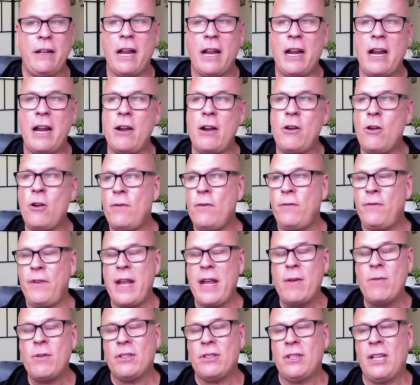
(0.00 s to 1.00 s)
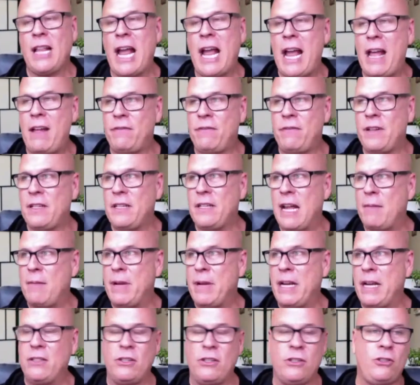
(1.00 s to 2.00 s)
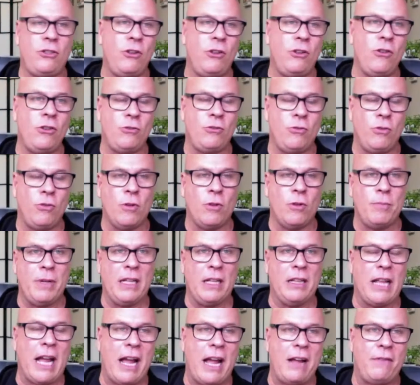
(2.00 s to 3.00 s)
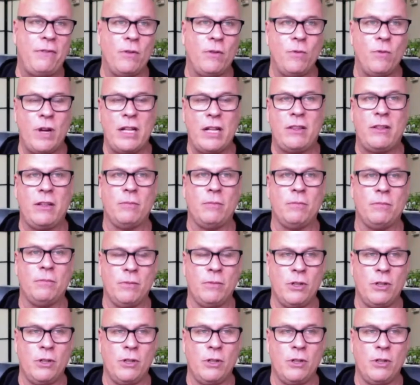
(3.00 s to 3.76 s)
I knew if he was laughing, that means the students were going to be laughing with him,